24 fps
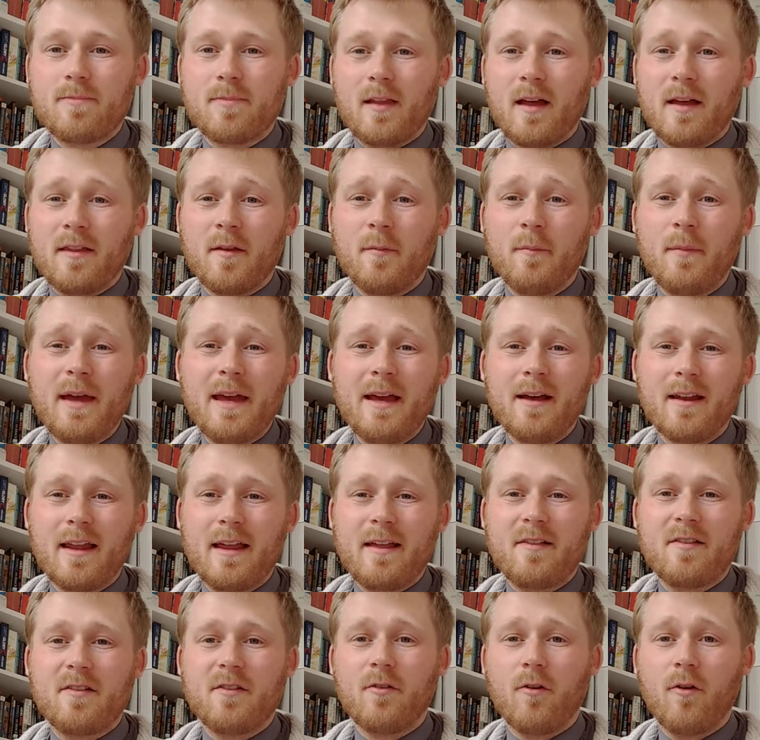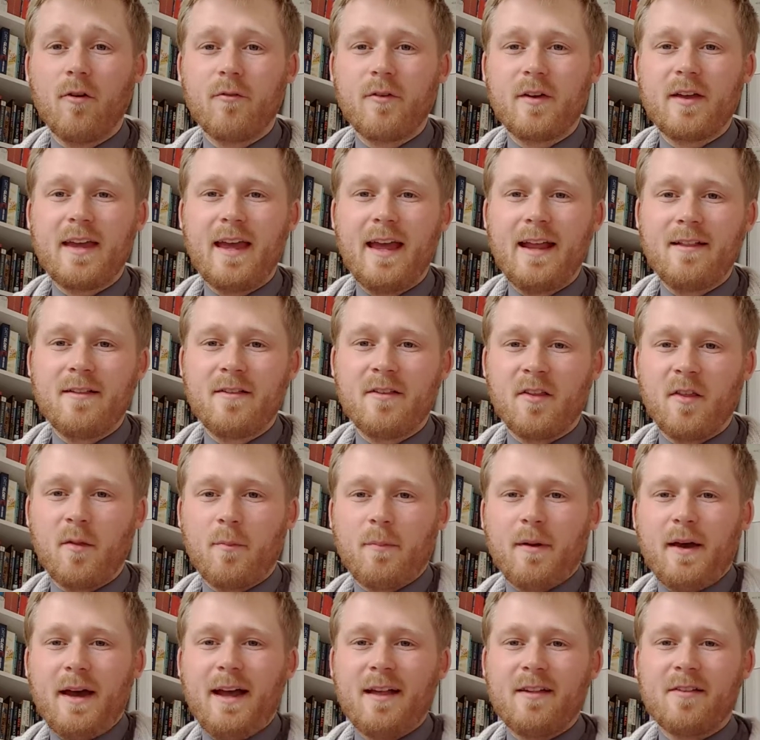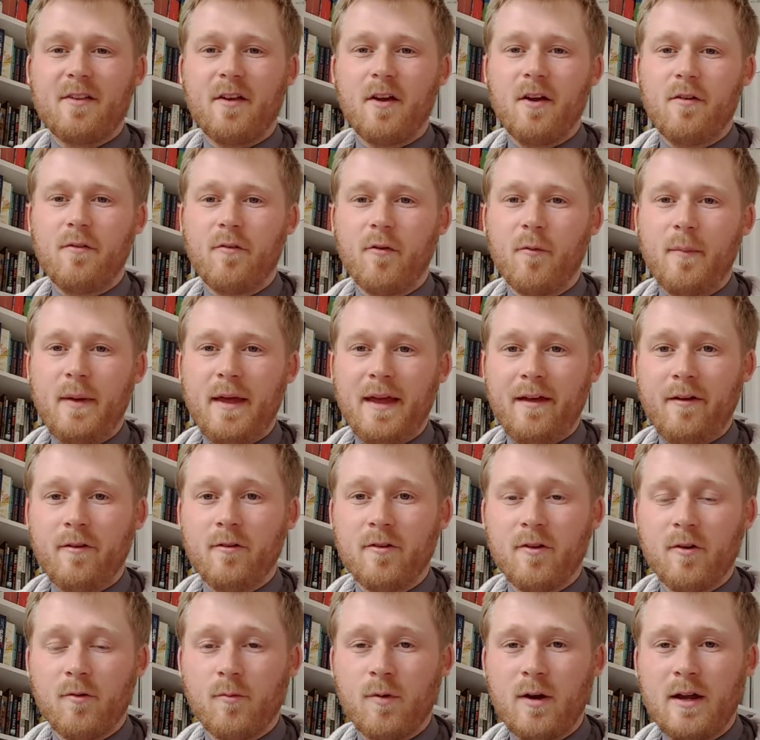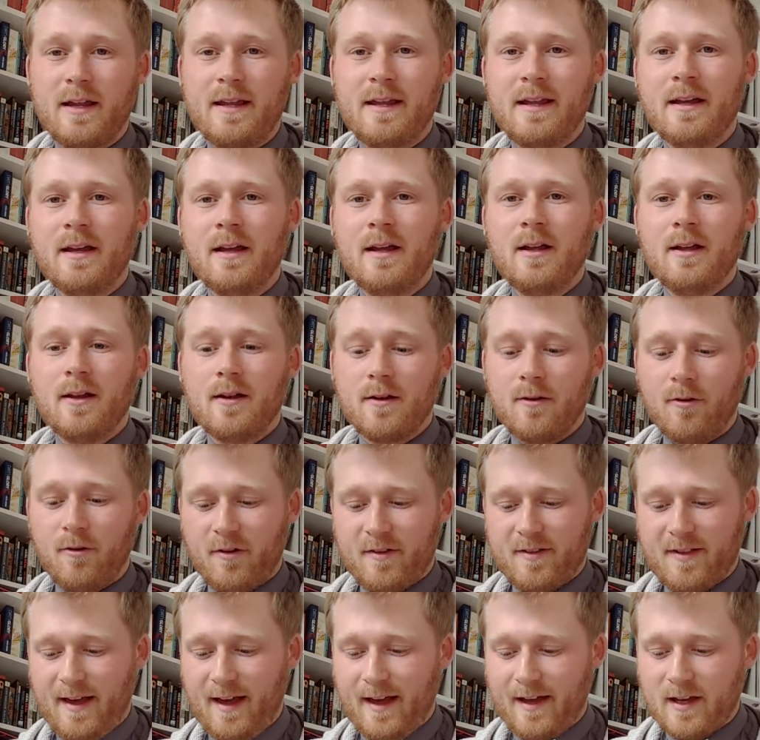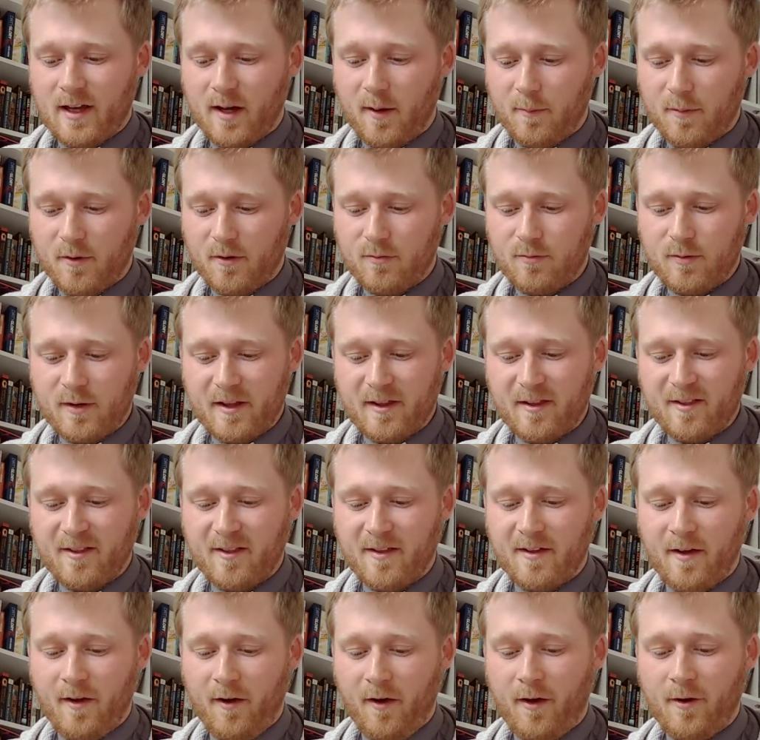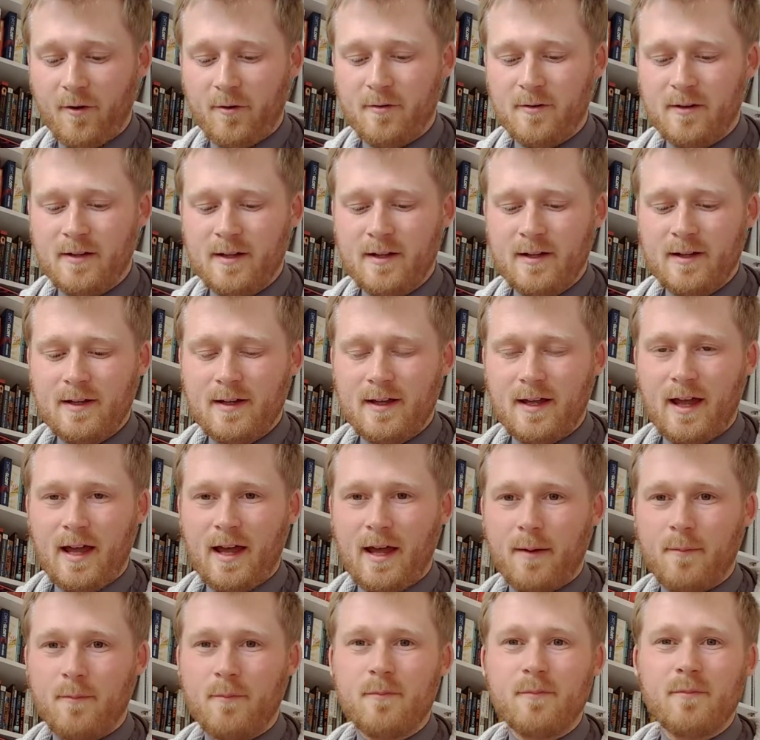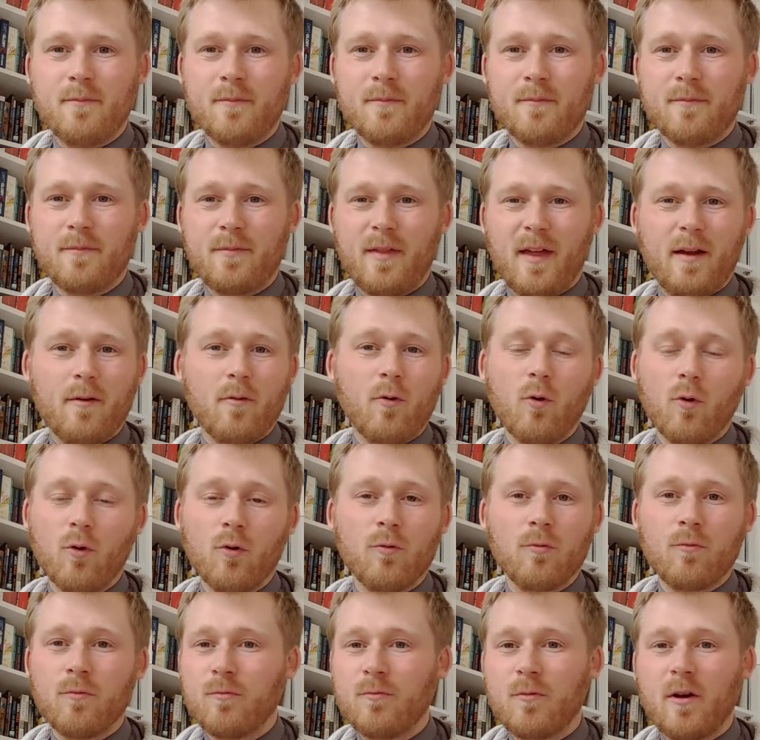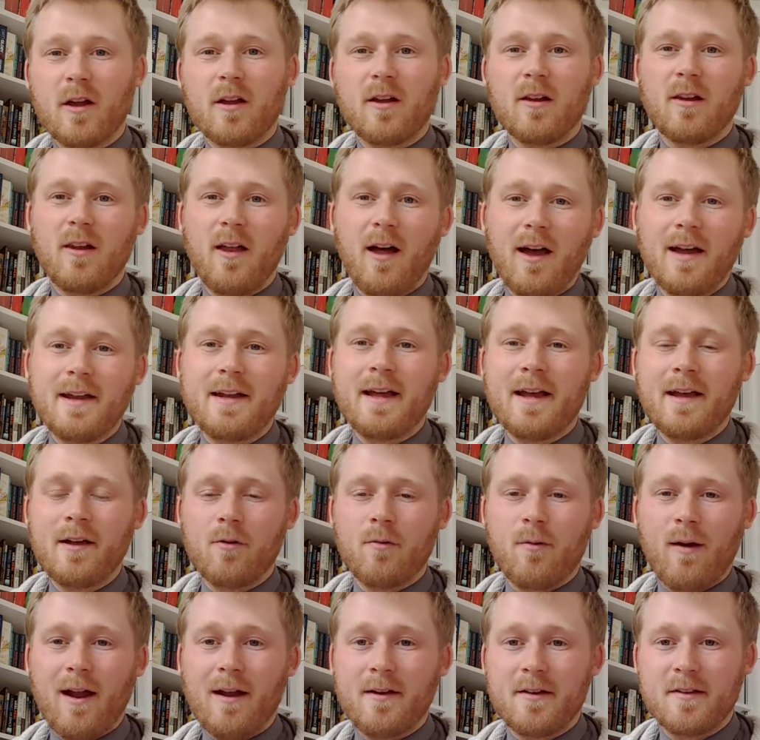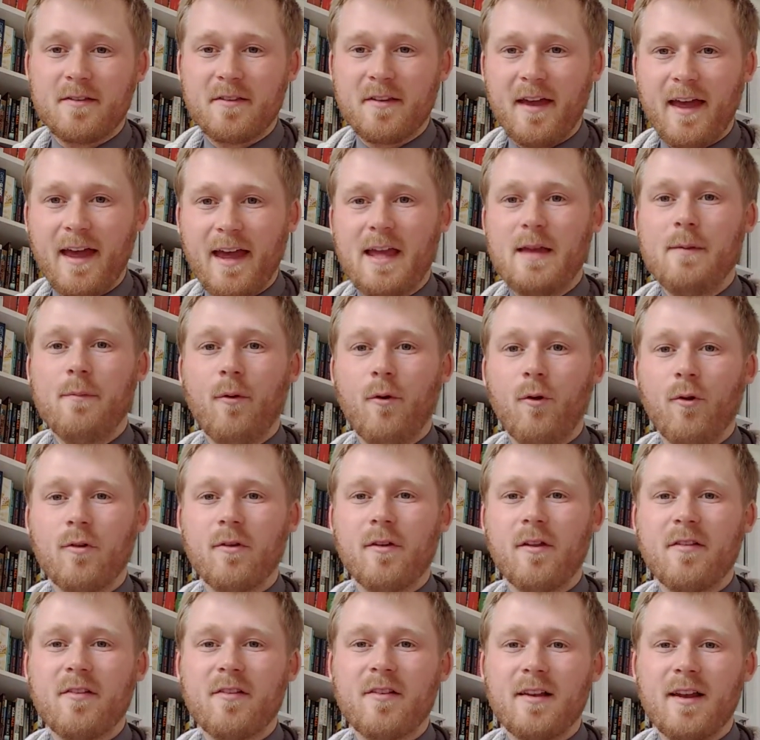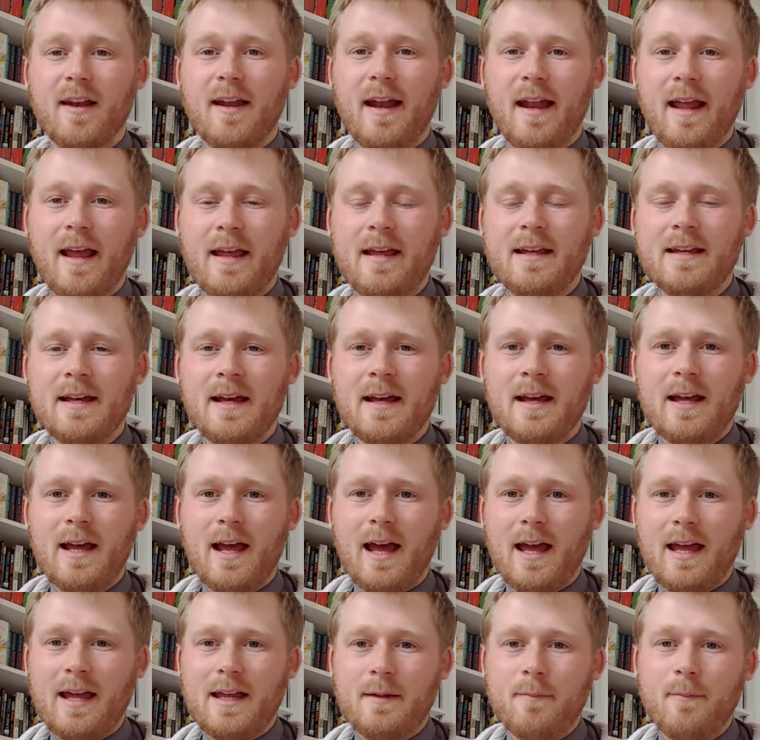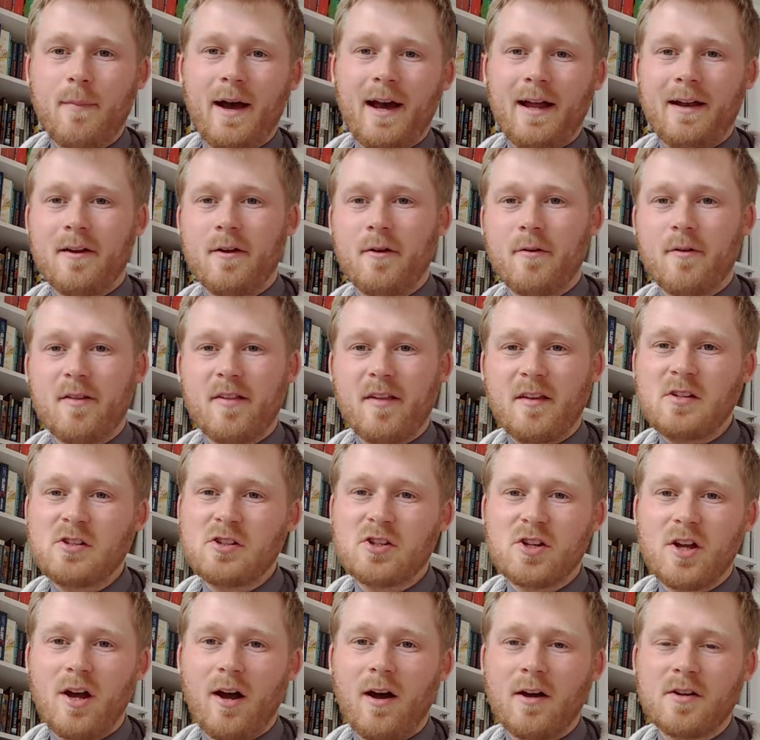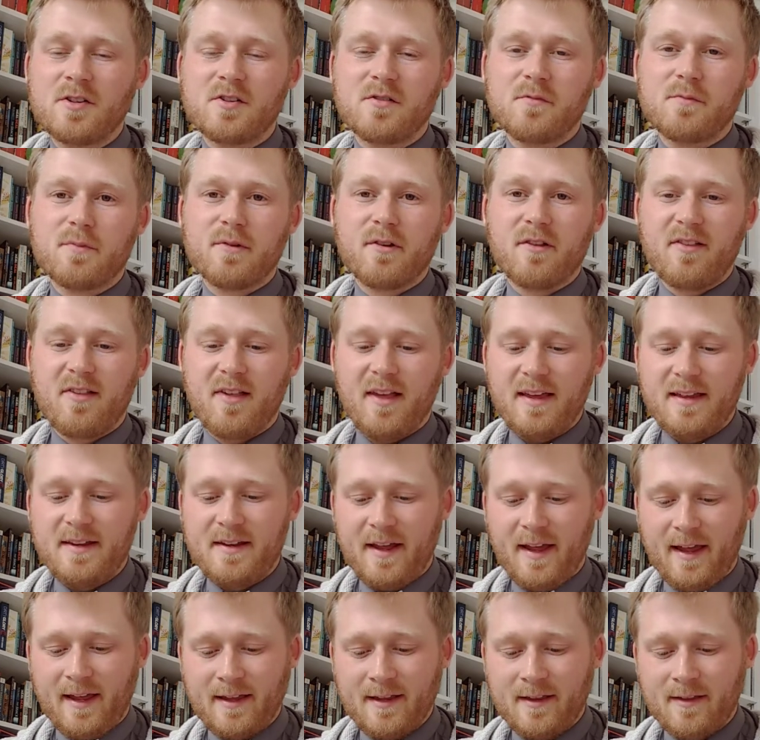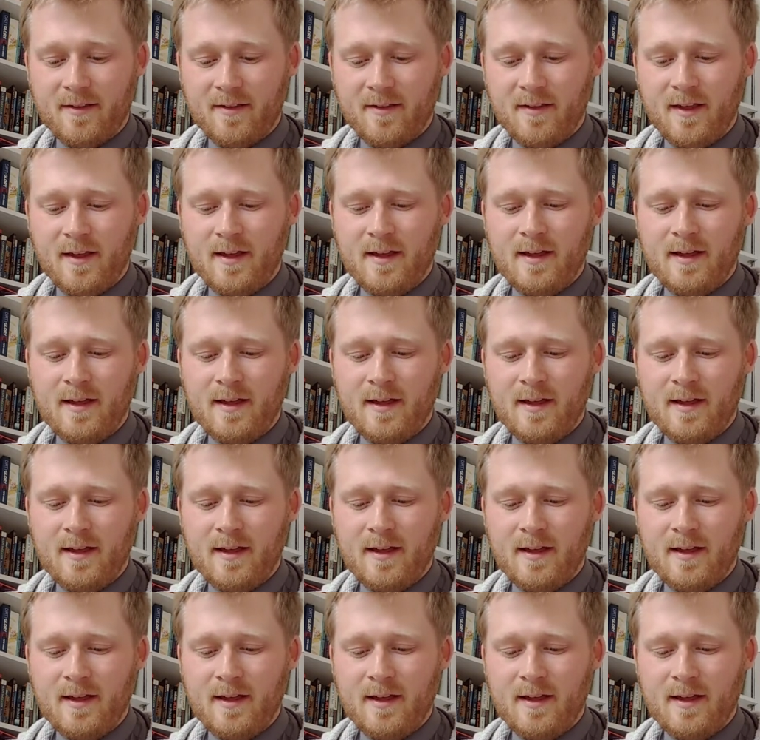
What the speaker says: And the meal is sort of akin to the Passover meal that we looked at a couple of weeks ago. They're all reclining around a table. There's clearly a man who is in charge of proceedings.